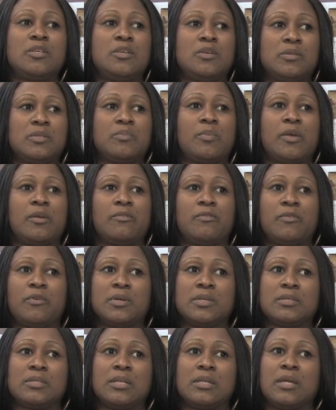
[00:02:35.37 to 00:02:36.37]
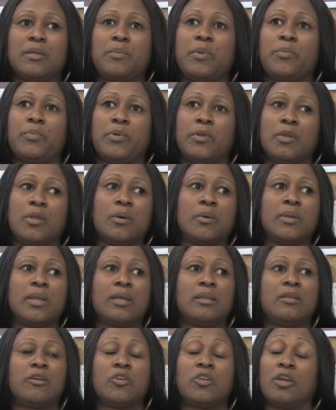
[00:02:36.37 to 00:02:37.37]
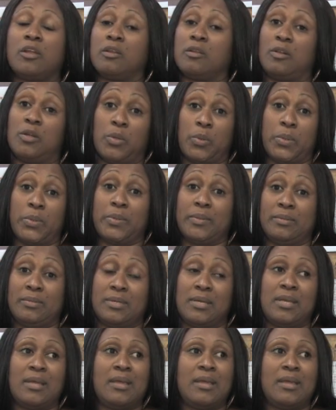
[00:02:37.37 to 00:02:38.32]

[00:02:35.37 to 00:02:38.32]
to use my voice to let people know that they're not alone.